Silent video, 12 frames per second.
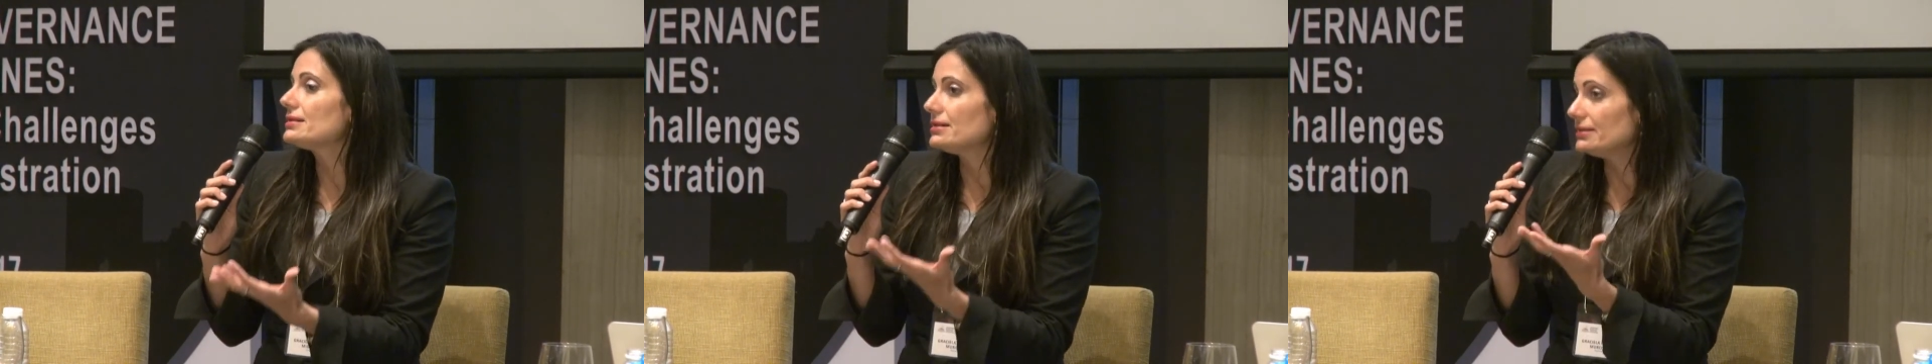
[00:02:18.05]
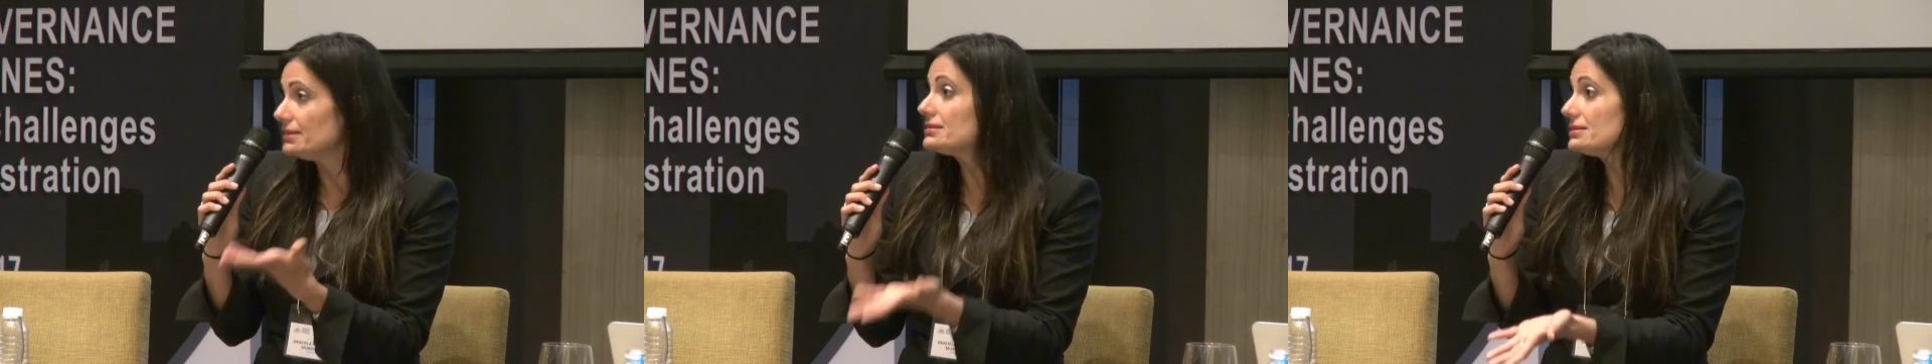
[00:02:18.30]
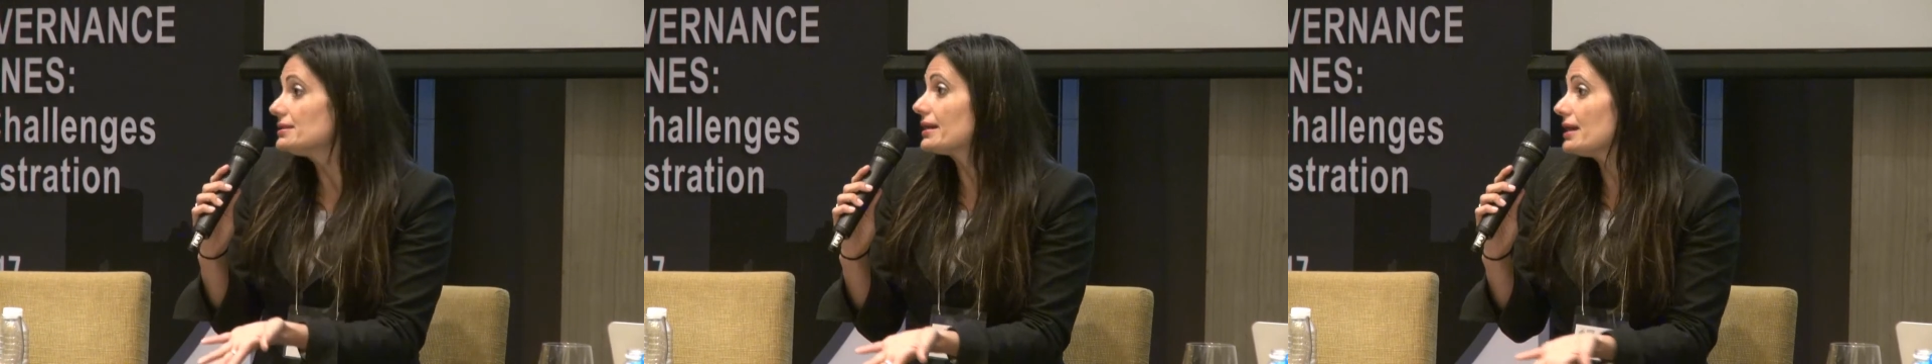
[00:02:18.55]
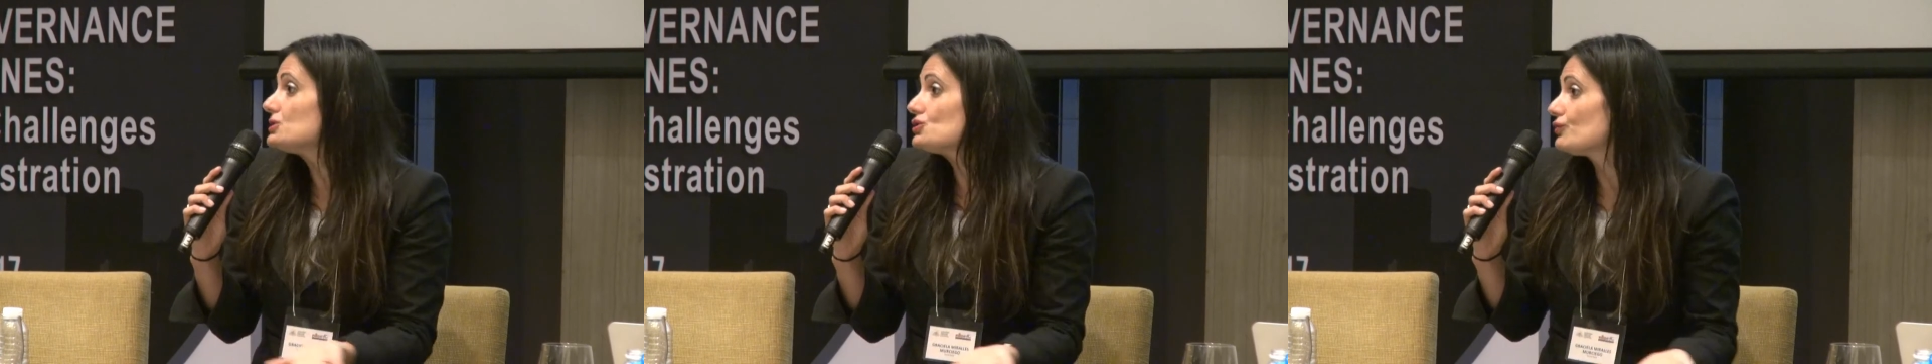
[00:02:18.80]
uh, this is the
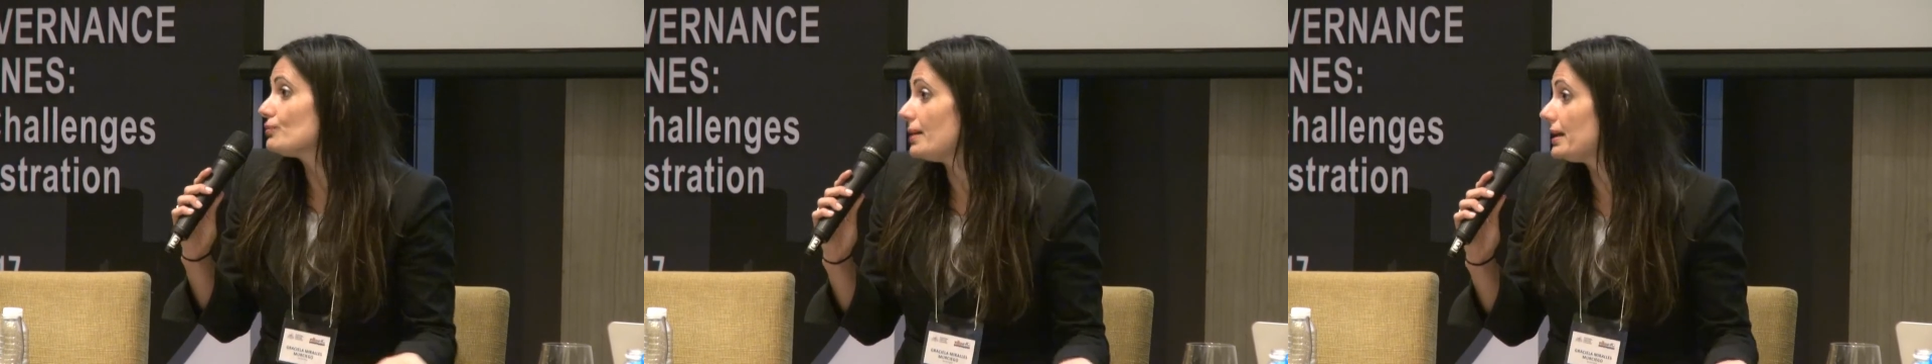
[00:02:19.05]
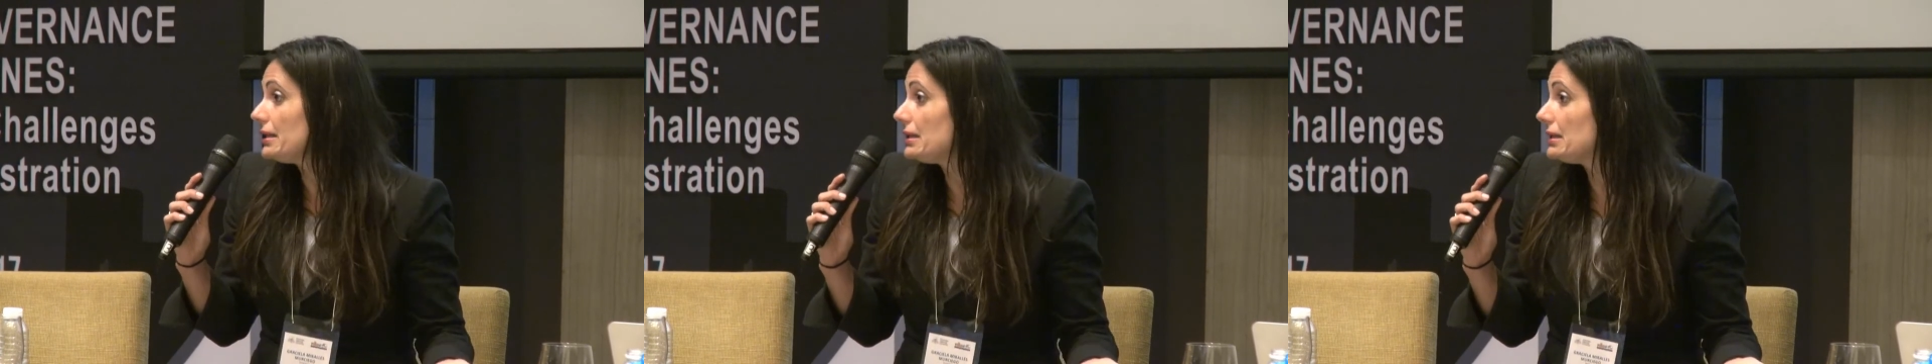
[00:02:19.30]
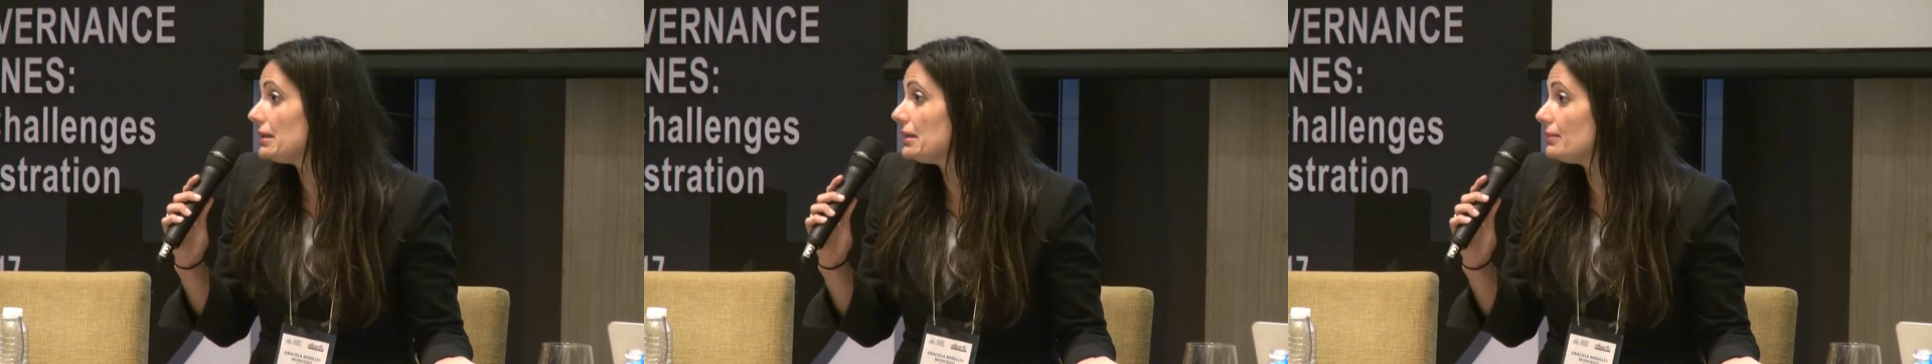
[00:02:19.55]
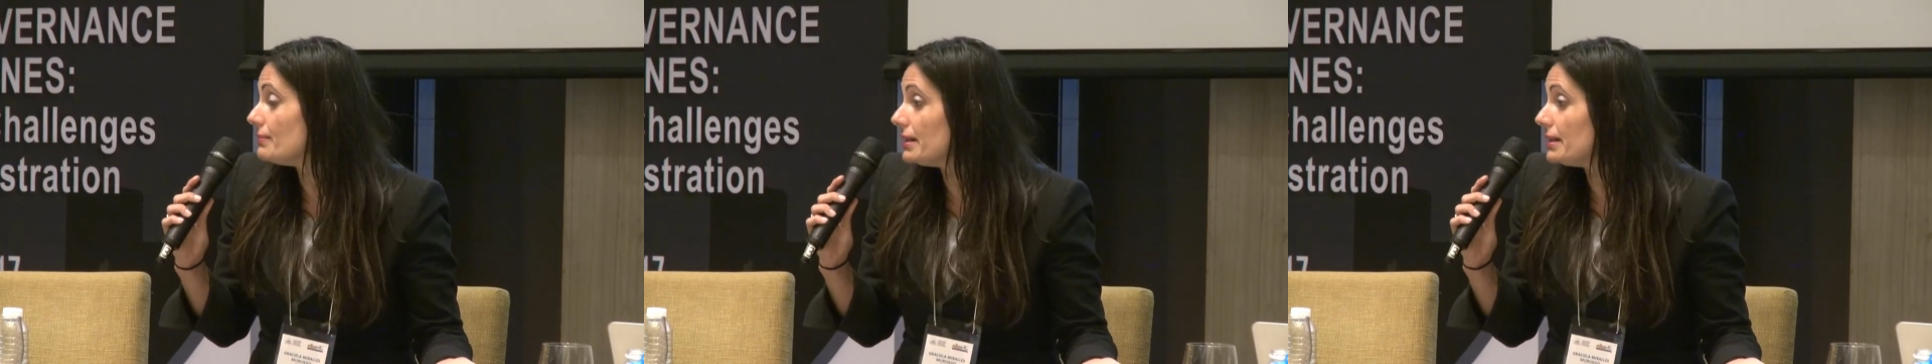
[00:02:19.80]
case of many